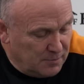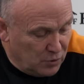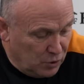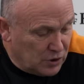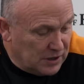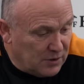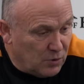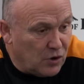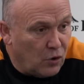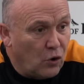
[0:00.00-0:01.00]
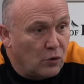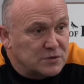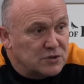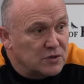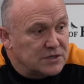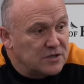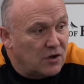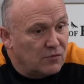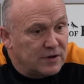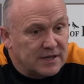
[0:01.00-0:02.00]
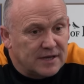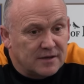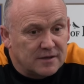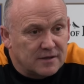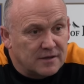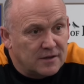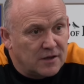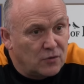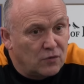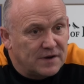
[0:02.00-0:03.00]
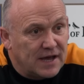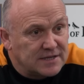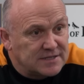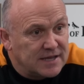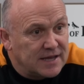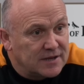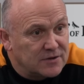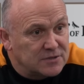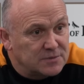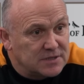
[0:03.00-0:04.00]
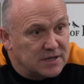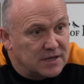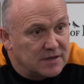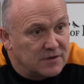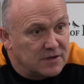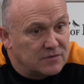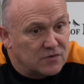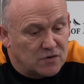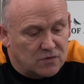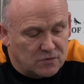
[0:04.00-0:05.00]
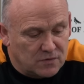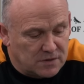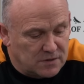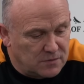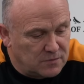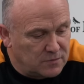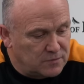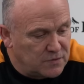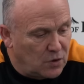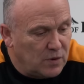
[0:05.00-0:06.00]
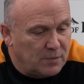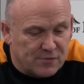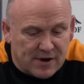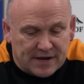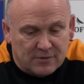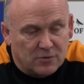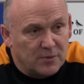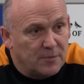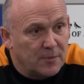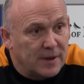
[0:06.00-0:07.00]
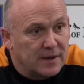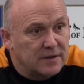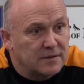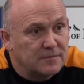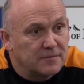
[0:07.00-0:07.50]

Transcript: But luckily we're at home, so it's not really an overnight stay, Christmas Day evening. So, we'll be ready, we'll be prepared.